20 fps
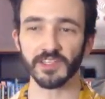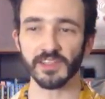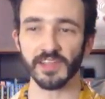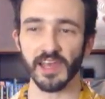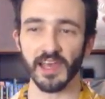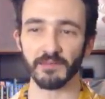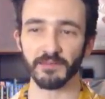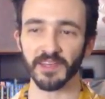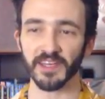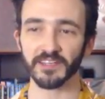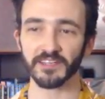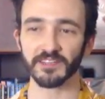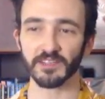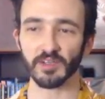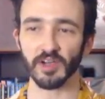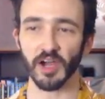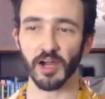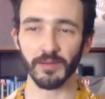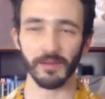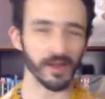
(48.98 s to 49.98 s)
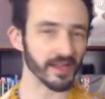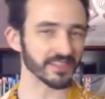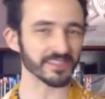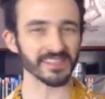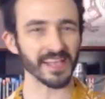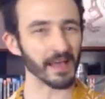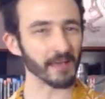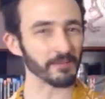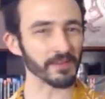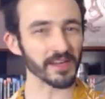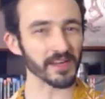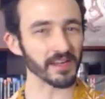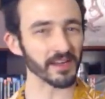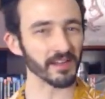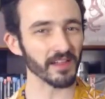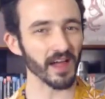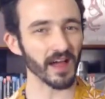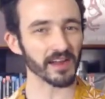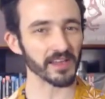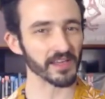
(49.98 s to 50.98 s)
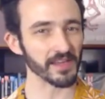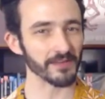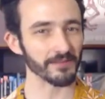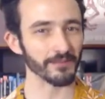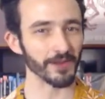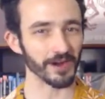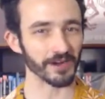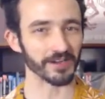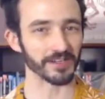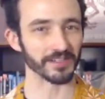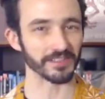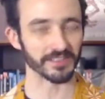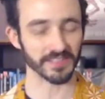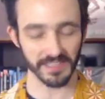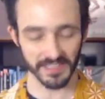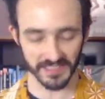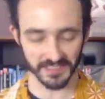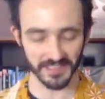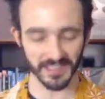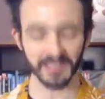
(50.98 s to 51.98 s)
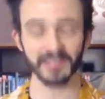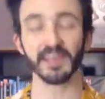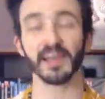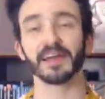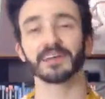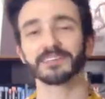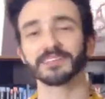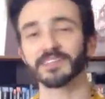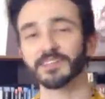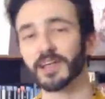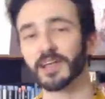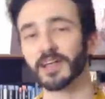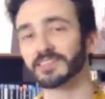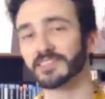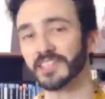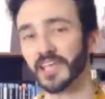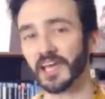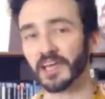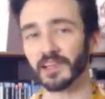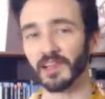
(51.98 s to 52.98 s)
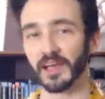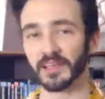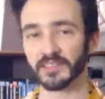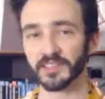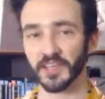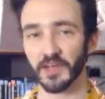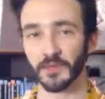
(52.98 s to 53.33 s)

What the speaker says: than the MK2 carbine? Because I'm getting a lot of hit markers. And he said, yes, it does get less